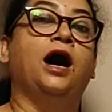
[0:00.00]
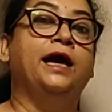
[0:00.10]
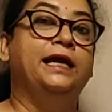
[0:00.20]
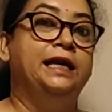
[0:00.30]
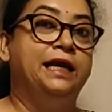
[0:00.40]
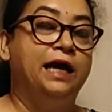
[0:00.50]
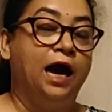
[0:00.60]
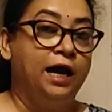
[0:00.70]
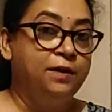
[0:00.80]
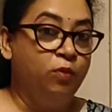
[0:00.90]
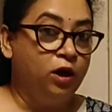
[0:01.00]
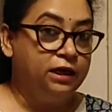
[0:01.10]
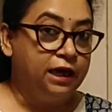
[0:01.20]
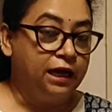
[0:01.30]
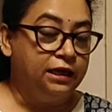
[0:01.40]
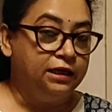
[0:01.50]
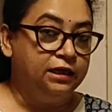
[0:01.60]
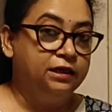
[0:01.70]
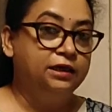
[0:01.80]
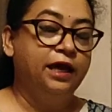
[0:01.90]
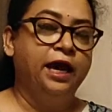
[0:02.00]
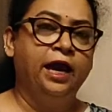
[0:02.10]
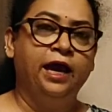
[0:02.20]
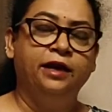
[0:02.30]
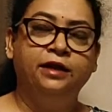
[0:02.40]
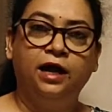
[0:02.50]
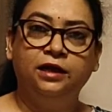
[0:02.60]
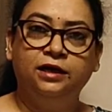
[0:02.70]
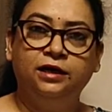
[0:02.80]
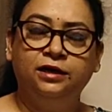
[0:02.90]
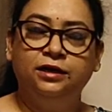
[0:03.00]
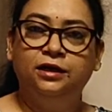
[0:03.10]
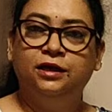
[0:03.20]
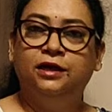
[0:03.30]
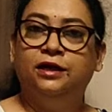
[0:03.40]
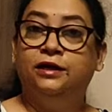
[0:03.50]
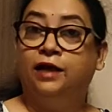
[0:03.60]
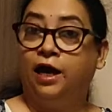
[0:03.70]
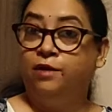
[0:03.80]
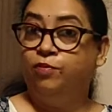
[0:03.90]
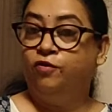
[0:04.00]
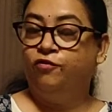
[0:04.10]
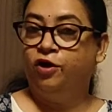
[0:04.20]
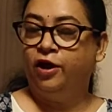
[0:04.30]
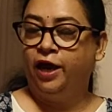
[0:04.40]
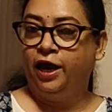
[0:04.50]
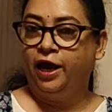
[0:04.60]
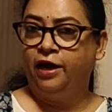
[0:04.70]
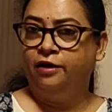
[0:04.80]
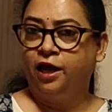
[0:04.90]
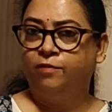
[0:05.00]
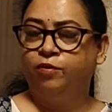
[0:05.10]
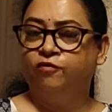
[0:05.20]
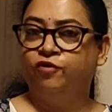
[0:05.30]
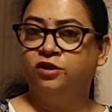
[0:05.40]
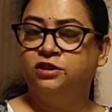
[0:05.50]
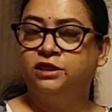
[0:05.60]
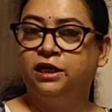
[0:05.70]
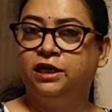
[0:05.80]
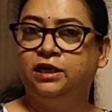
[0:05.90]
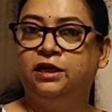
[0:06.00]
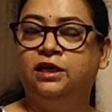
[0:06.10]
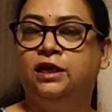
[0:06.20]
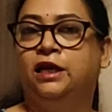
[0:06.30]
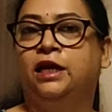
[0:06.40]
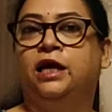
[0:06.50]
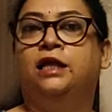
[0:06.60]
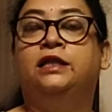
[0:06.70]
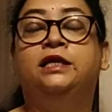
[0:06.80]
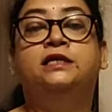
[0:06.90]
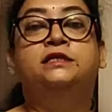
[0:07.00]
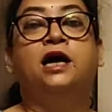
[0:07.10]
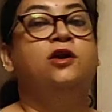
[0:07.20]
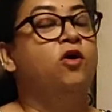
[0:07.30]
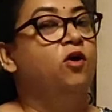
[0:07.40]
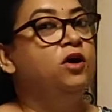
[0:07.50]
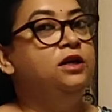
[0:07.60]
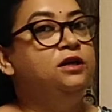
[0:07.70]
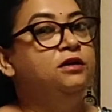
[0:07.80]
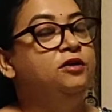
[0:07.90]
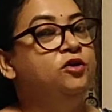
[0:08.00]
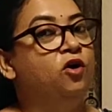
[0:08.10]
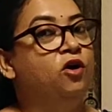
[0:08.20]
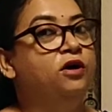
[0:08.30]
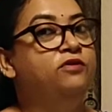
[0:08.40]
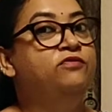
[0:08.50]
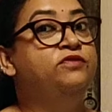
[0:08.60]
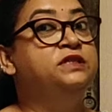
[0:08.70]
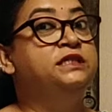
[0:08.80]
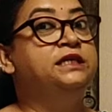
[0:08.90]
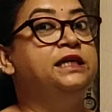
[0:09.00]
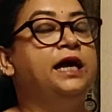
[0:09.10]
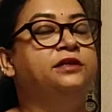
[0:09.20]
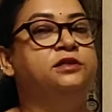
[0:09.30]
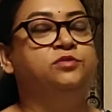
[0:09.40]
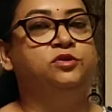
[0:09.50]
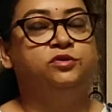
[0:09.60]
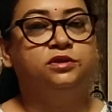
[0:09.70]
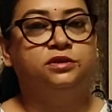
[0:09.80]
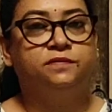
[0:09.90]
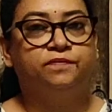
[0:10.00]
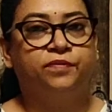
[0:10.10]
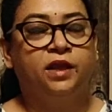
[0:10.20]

eyeball color, hair color, type of your hair, type of your skin, these are all your physical attributes.